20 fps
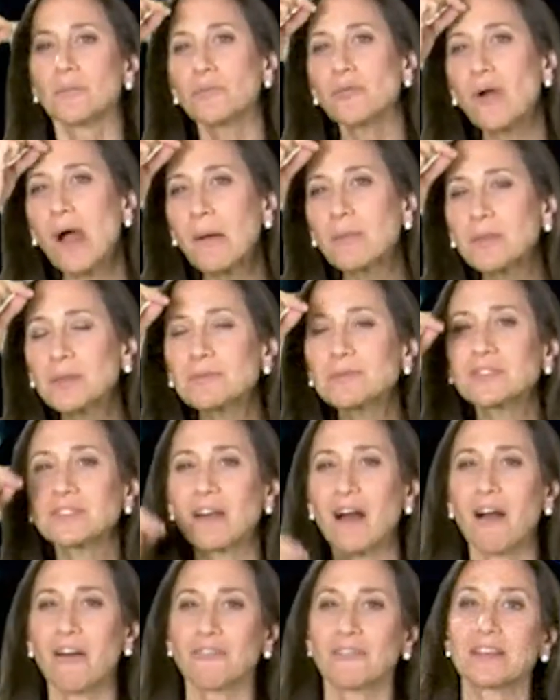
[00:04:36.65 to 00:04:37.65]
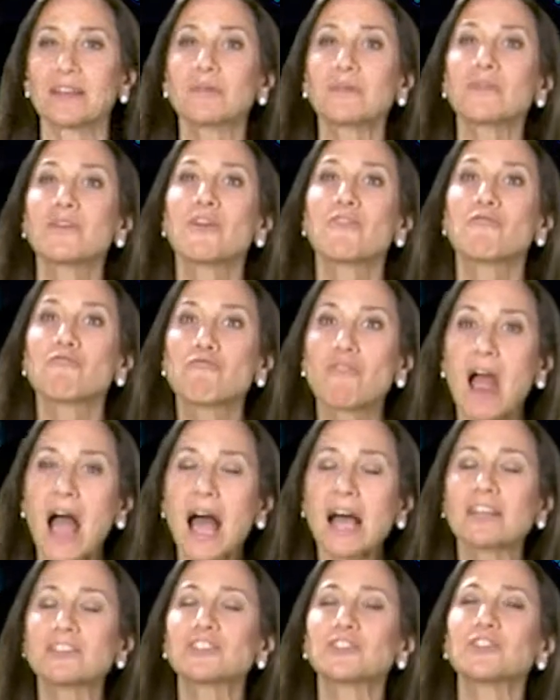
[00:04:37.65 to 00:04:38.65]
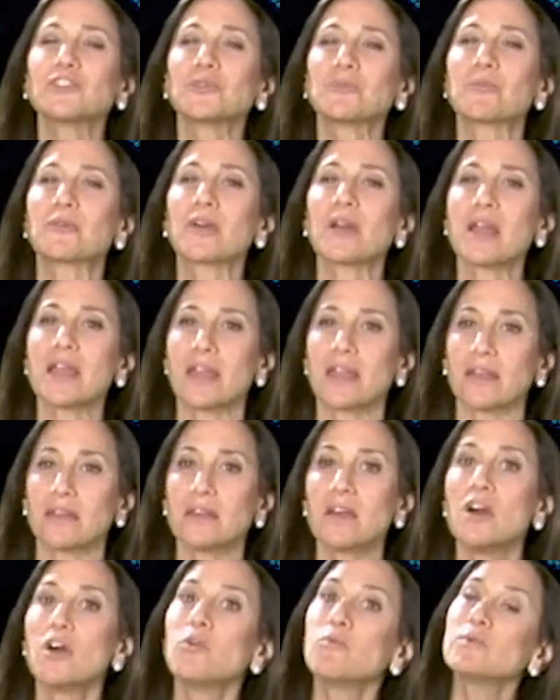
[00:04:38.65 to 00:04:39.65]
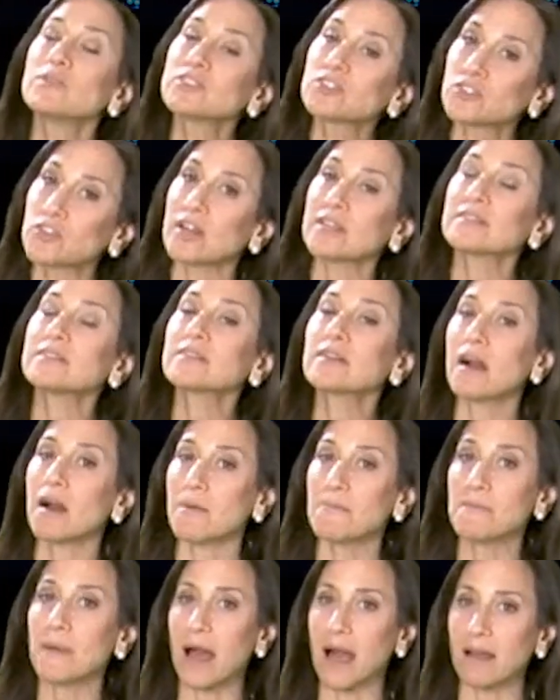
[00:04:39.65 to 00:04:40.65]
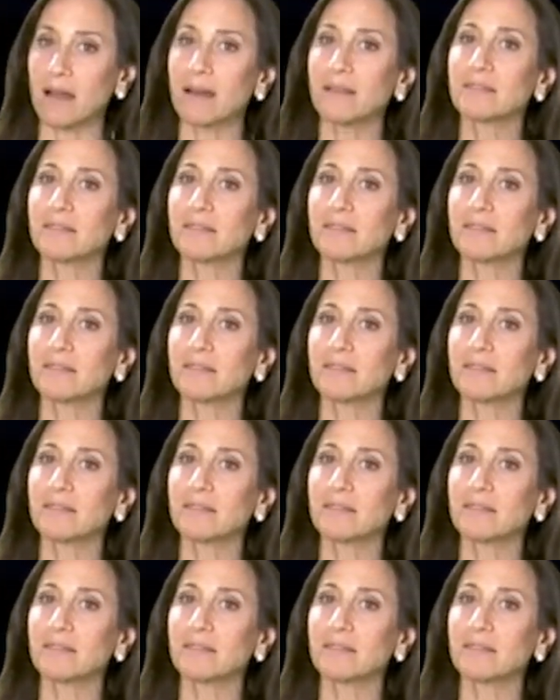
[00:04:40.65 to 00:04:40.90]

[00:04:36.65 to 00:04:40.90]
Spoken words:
problem-solving, rational brain will start to come back